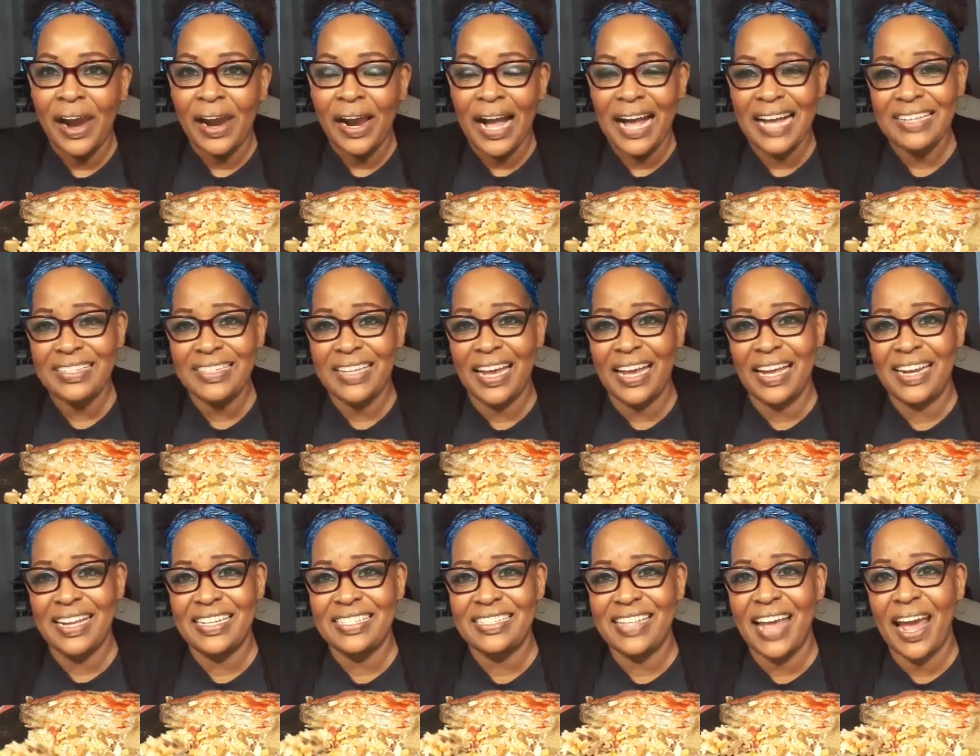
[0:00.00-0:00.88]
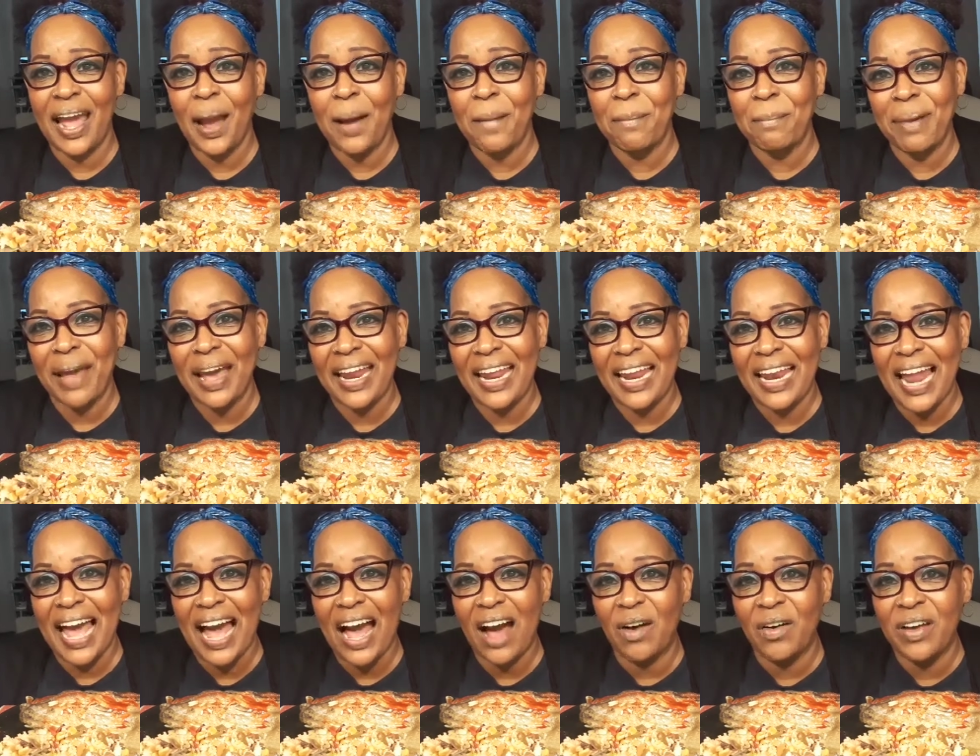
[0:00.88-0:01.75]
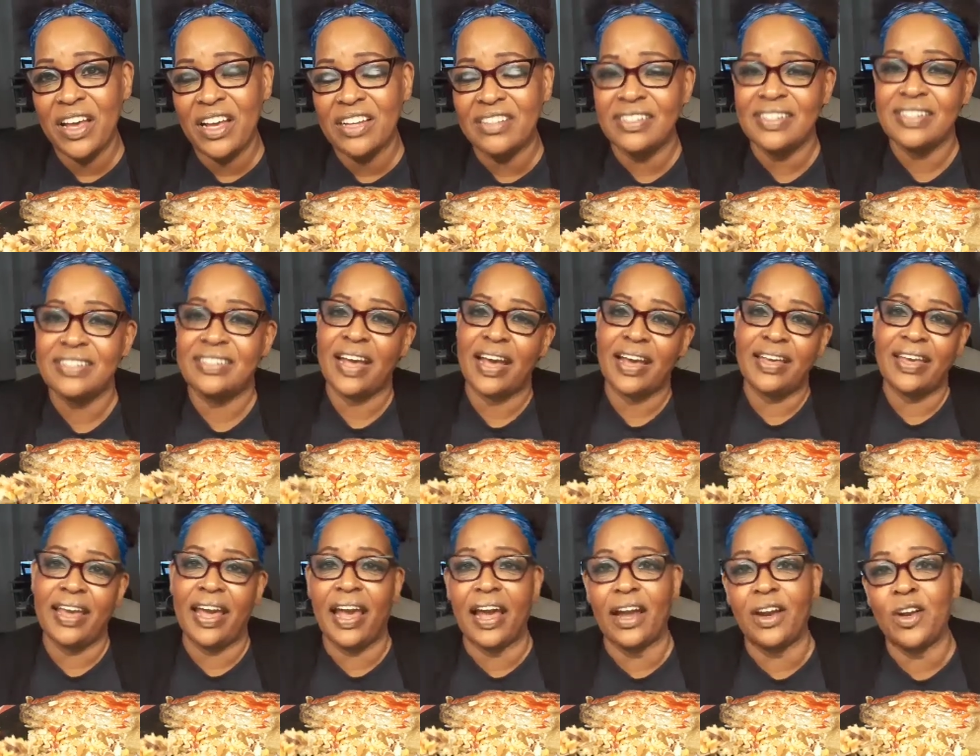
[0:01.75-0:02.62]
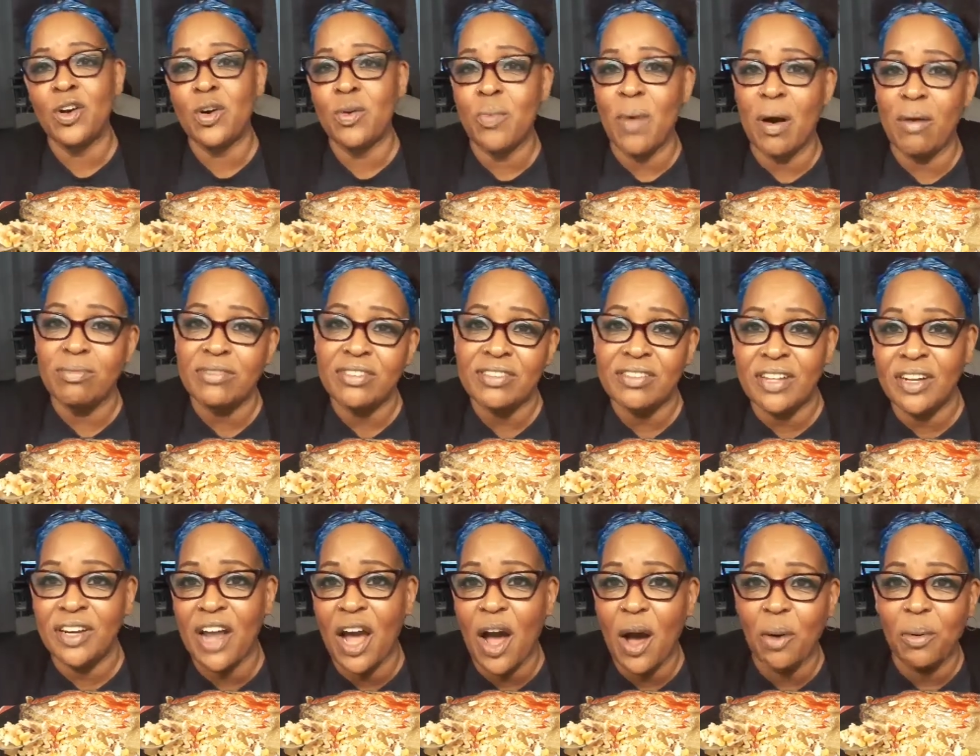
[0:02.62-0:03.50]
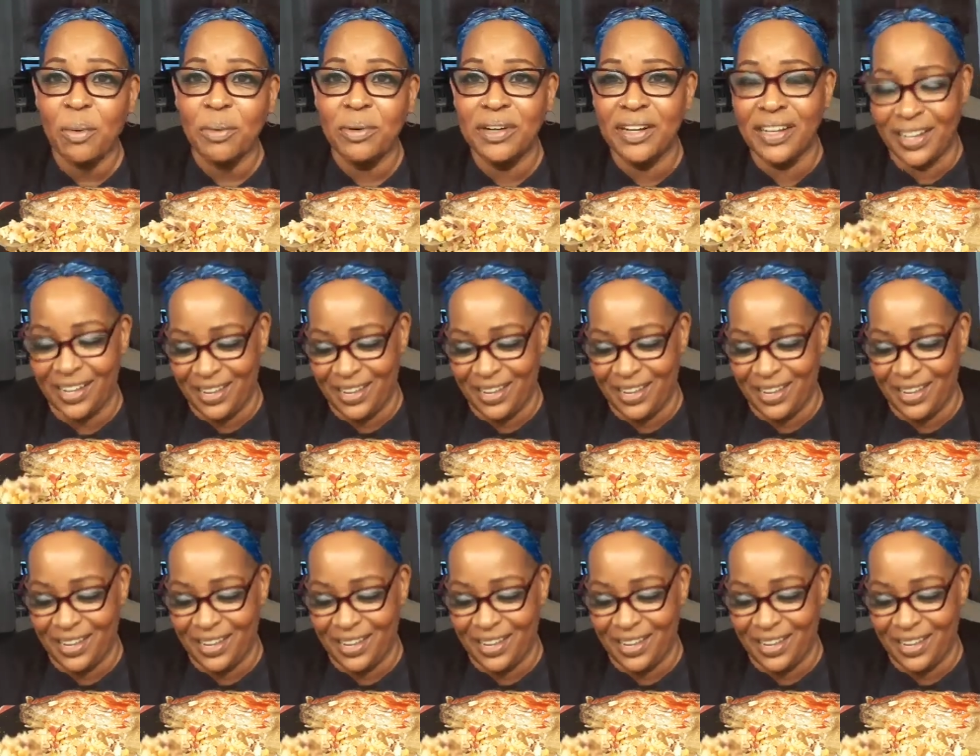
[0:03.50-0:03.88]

I said, is there a Betty Lau here? She said, yeah, and who wants to know?